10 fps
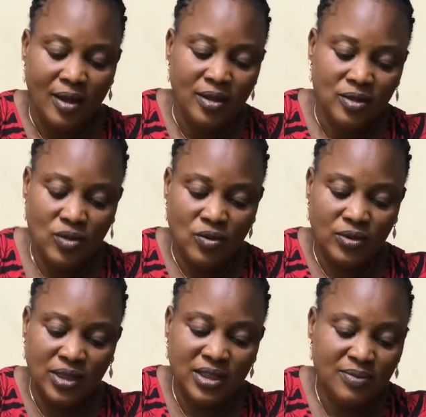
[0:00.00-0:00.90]
So
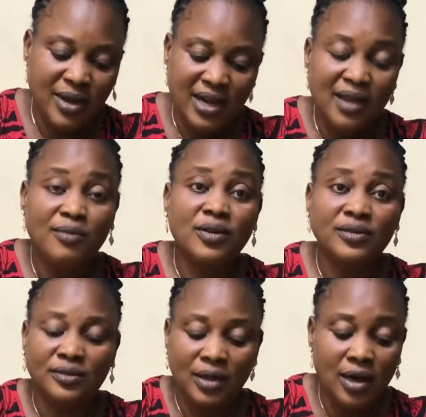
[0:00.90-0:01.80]
this is my lemon,
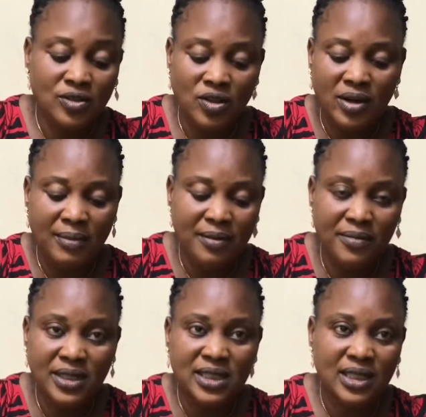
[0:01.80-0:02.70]
my
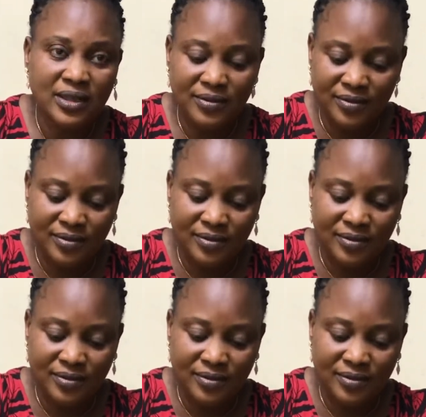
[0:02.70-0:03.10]
mint leaf.